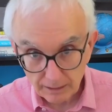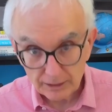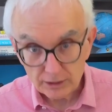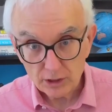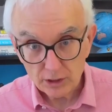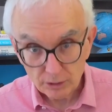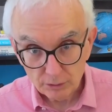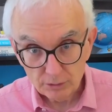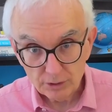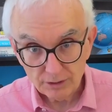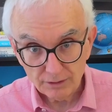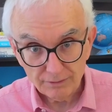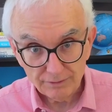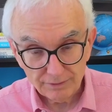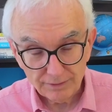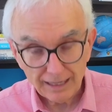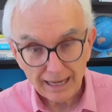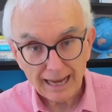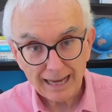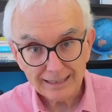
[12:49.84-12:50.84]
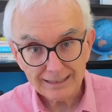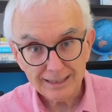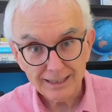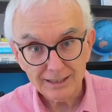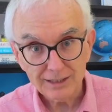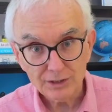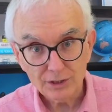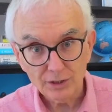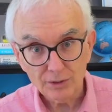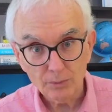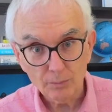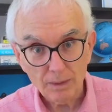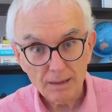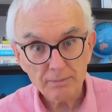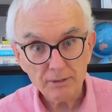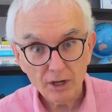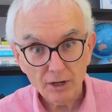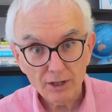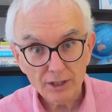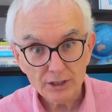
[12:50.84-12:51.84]
exclusive access to the
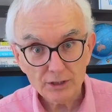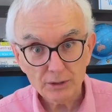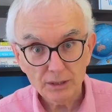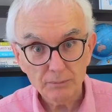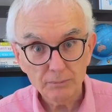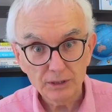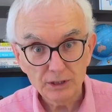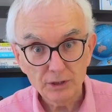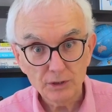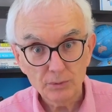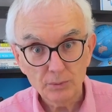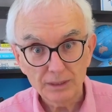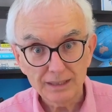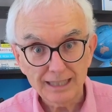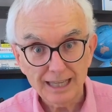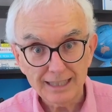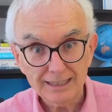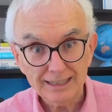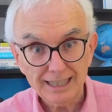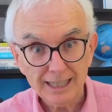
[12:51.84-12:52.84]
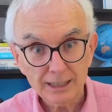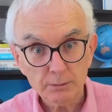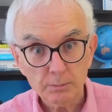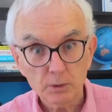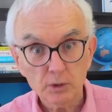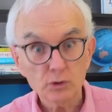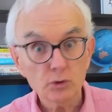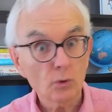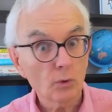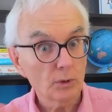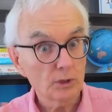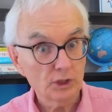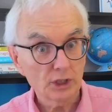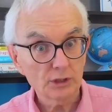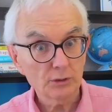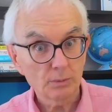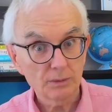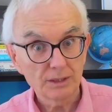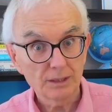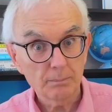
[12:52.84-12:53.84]
webinars that we do with guest experts or
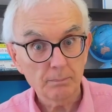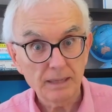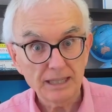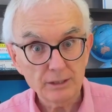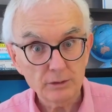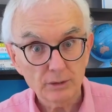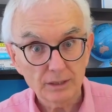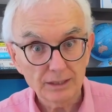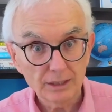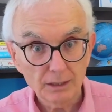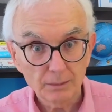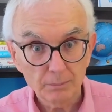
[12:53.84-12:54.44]
just with the Patreon